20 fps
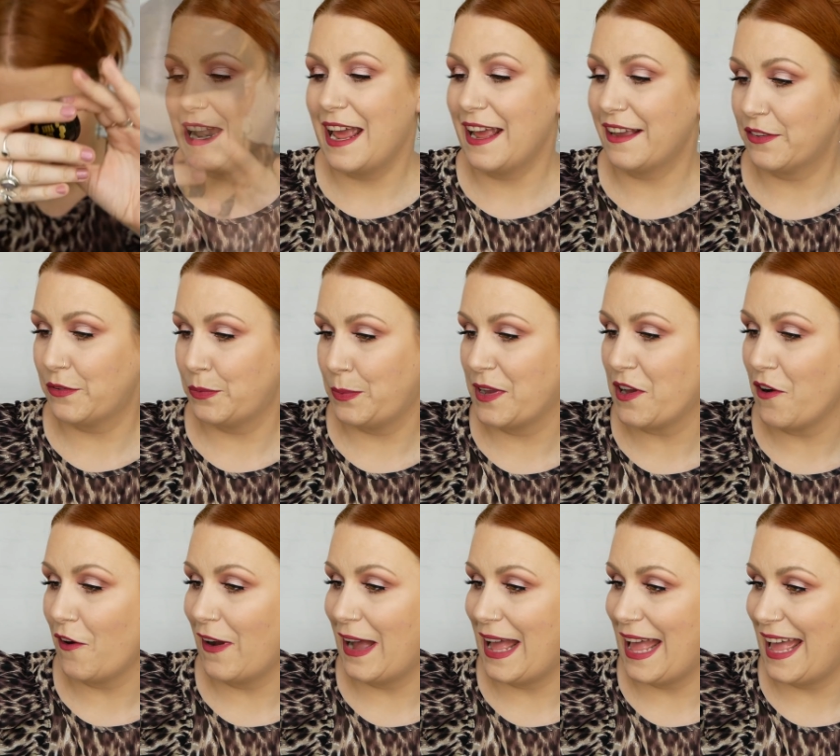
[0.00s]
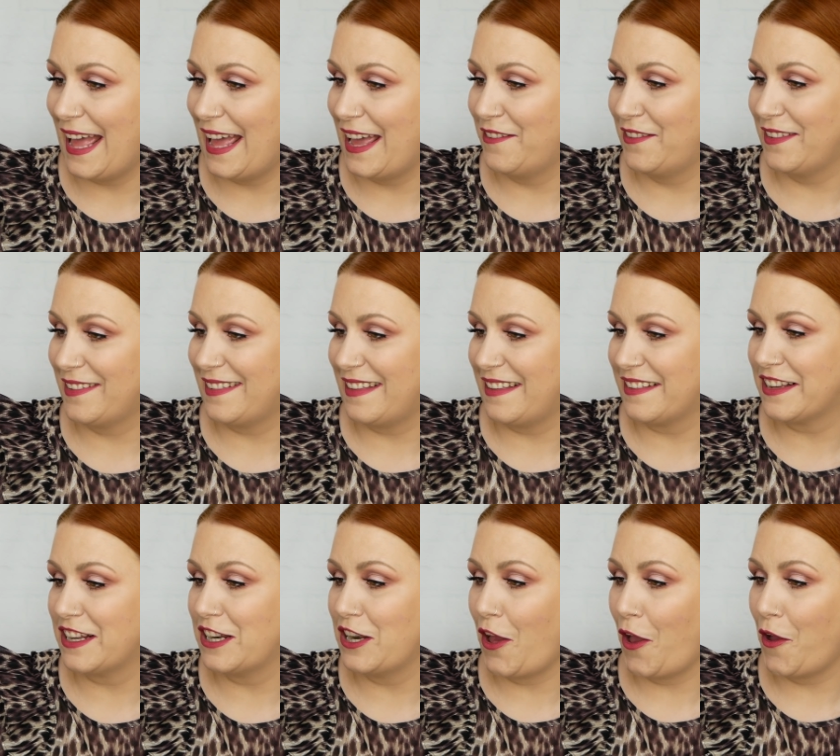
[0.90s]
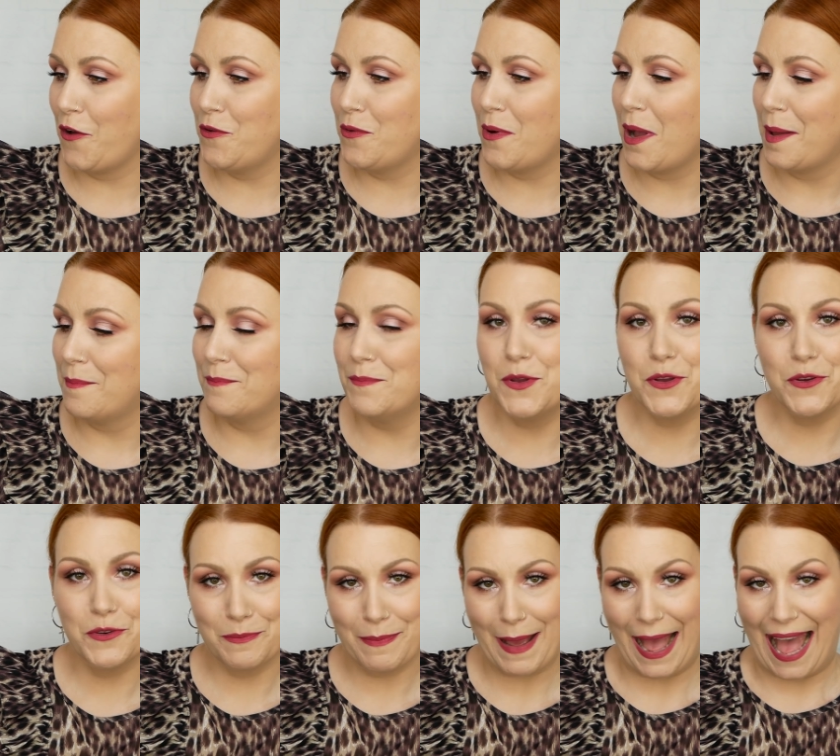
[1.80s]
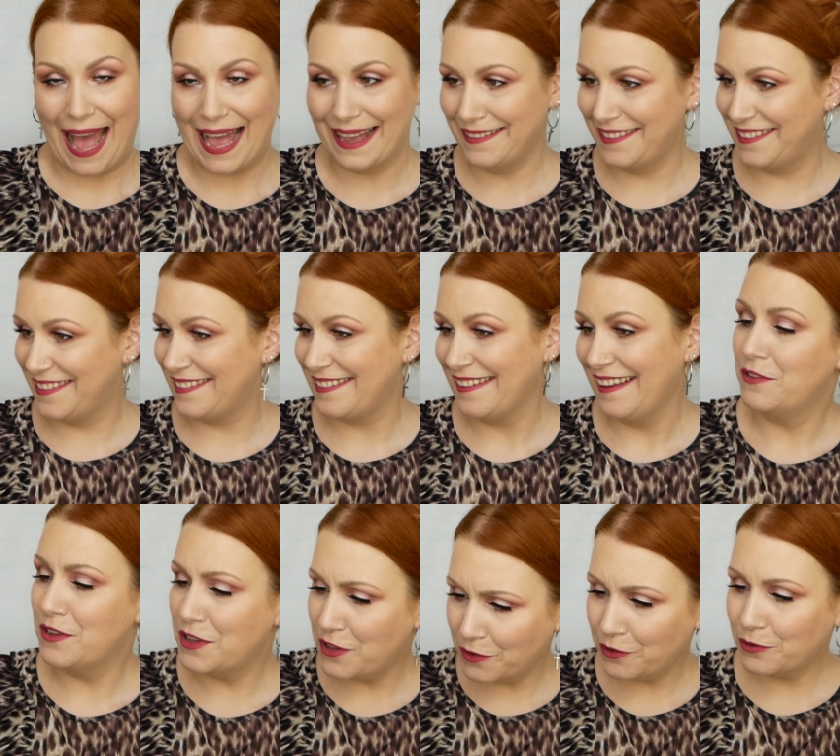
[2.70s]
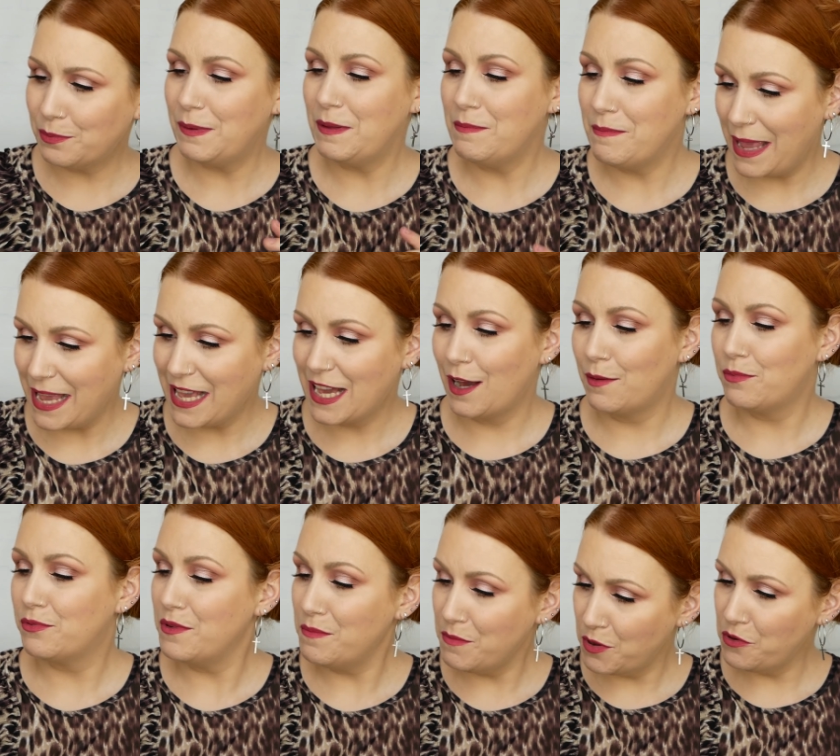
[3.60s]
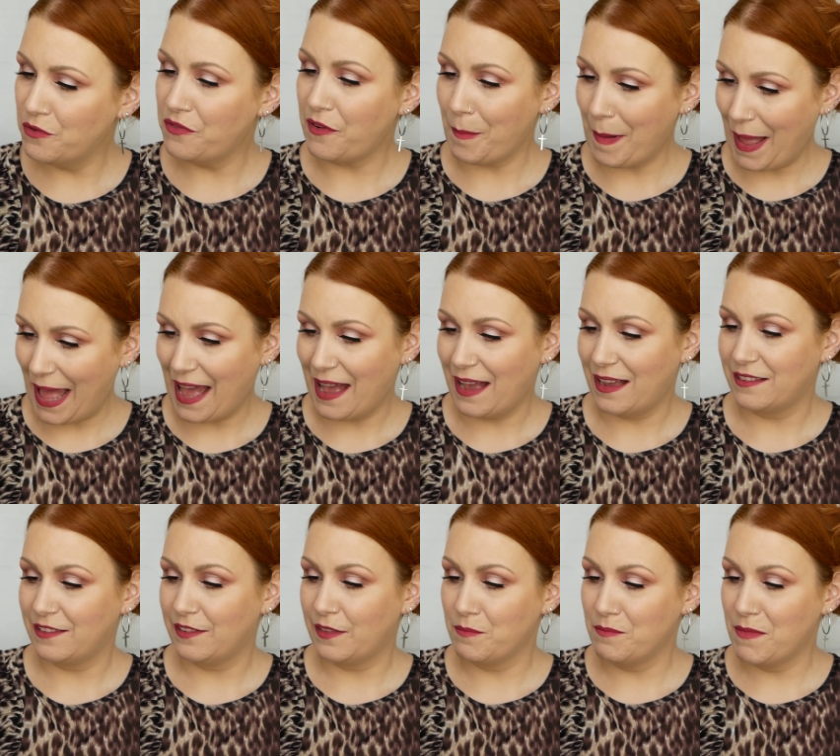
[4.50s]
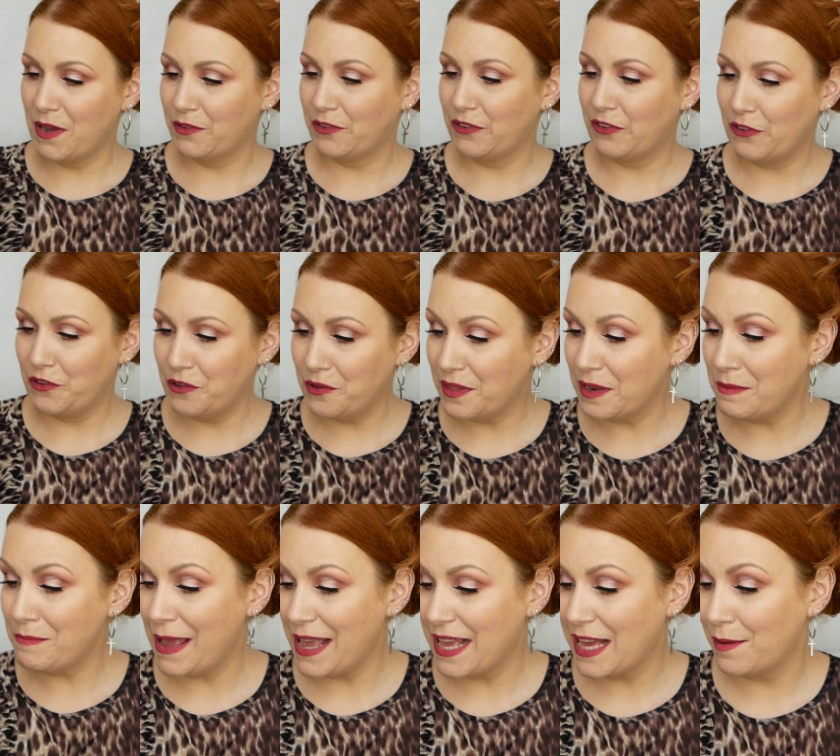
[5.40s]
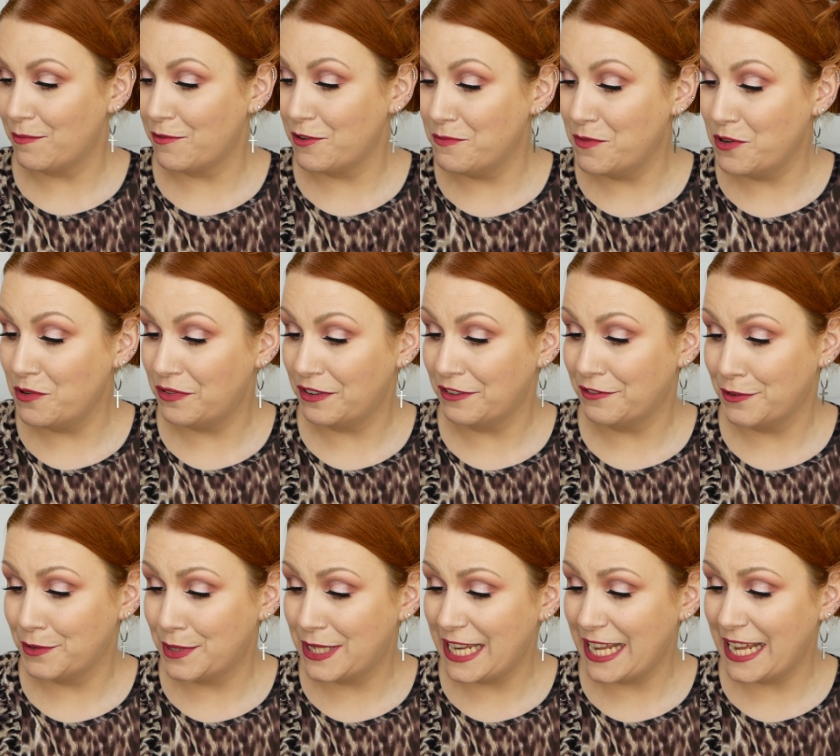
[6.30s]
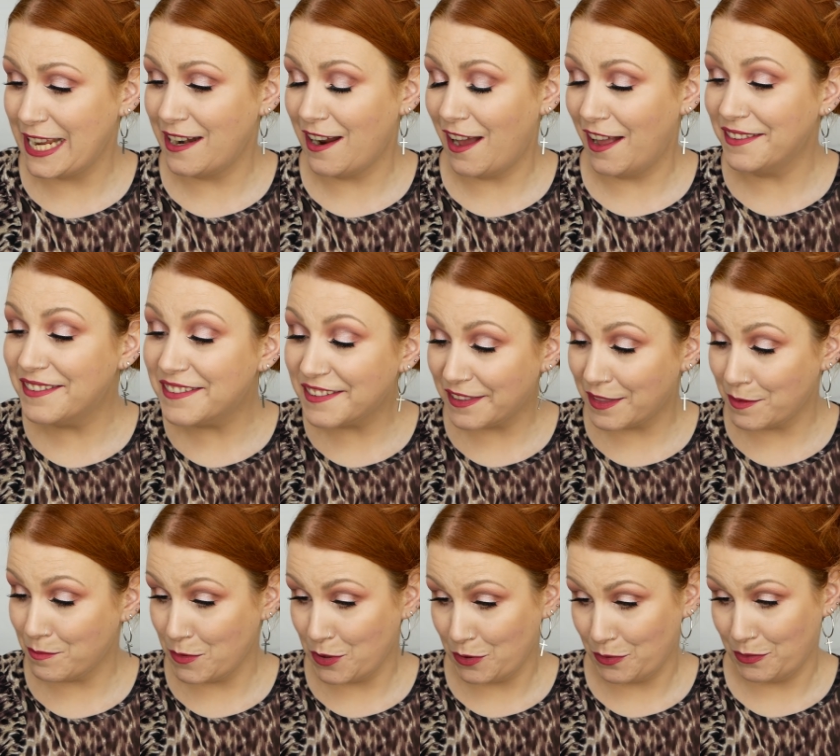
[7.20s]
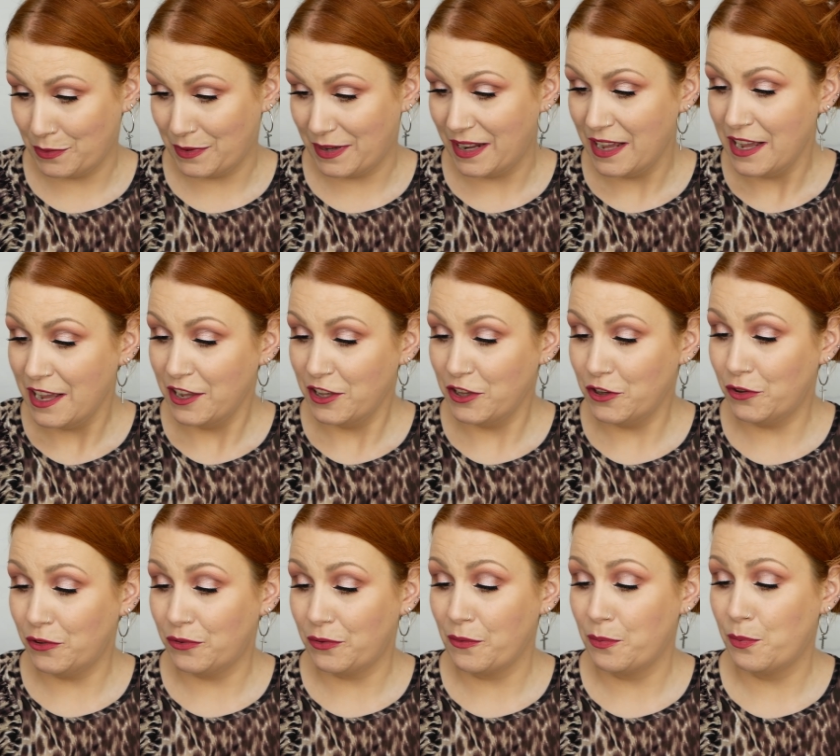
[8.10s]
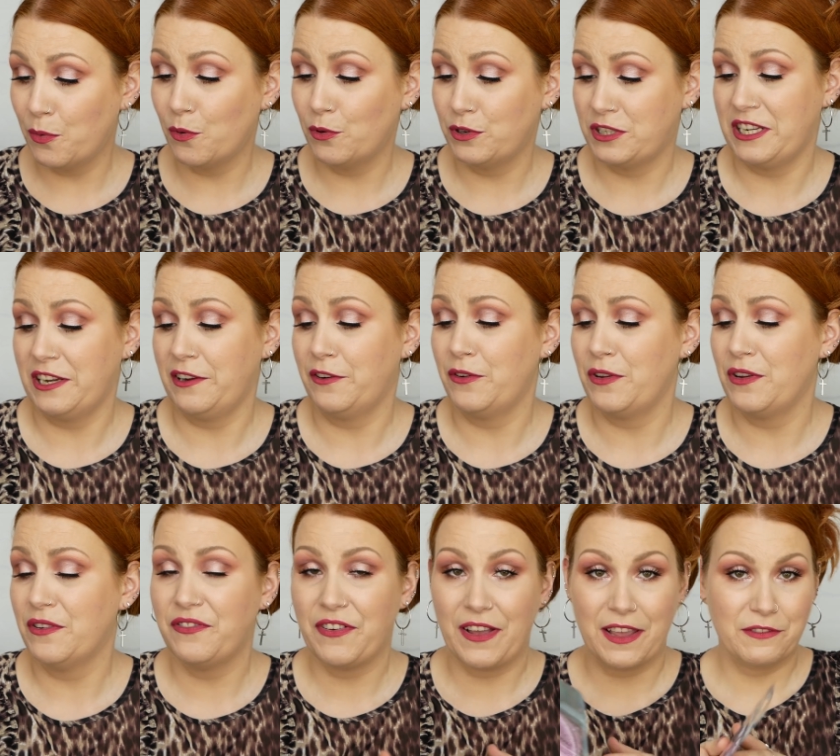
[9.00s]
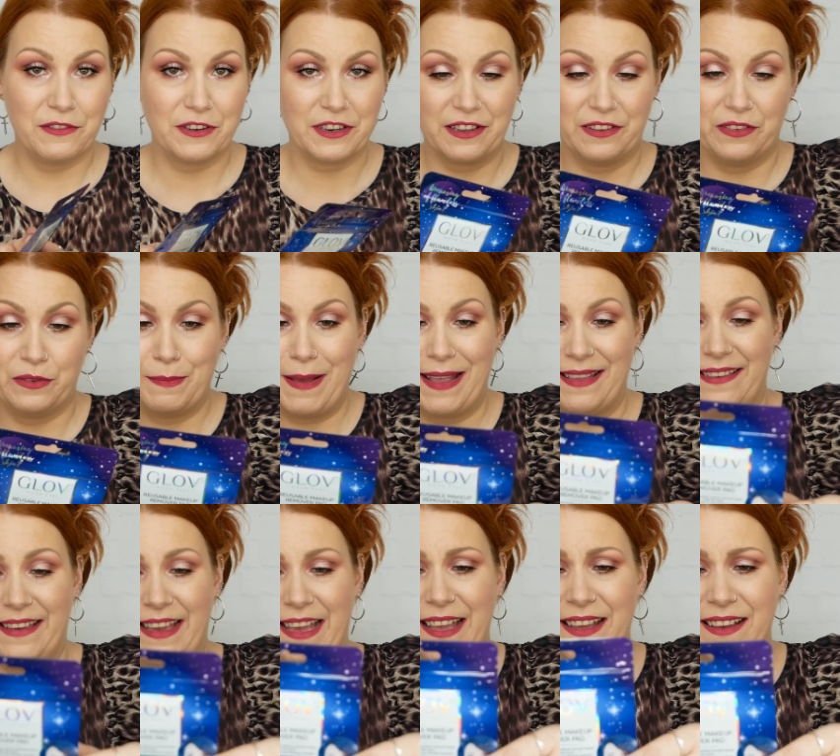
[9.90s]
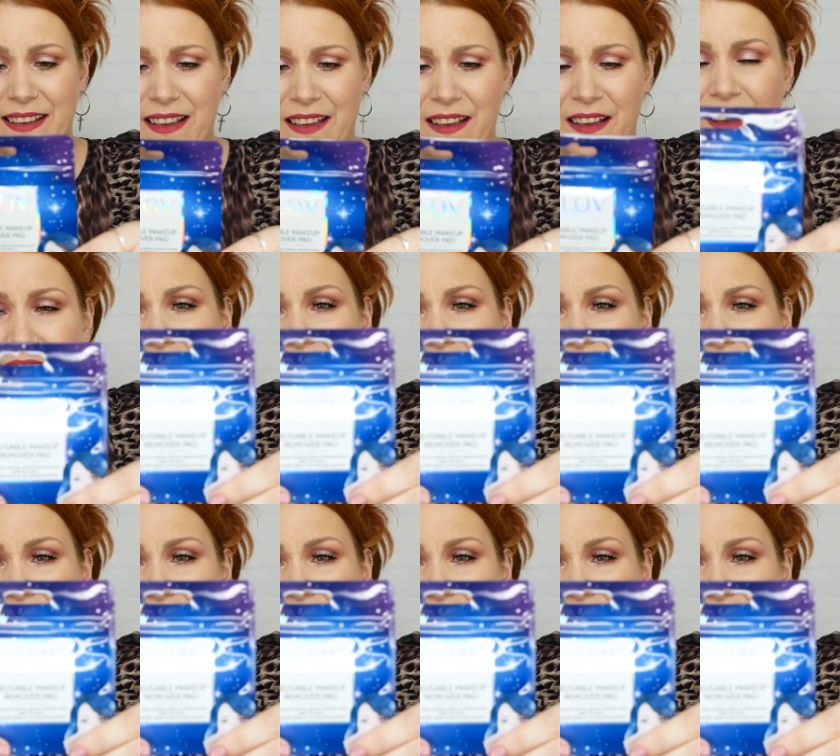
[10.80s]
Next we got a, what's this, Glow Moon Pads. Reusable makeup remover pad. The most soothing makeup removal routine under the moon. Use with water or your favourite cosmetic.